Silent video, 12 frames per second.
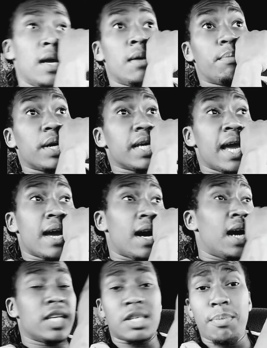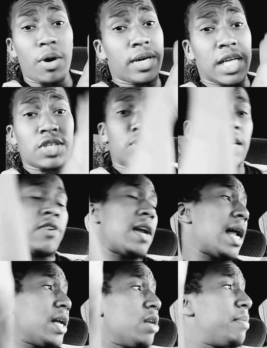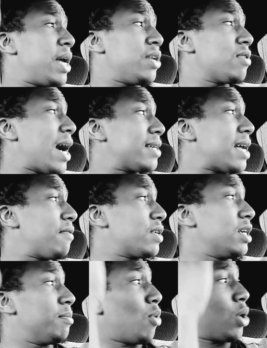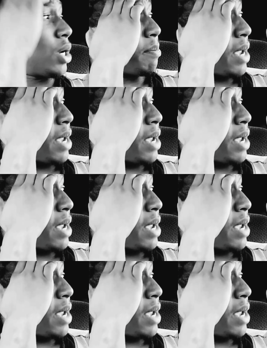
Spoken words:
But yeah, it's your boy Desi checking out here, man. You guys have a good morning,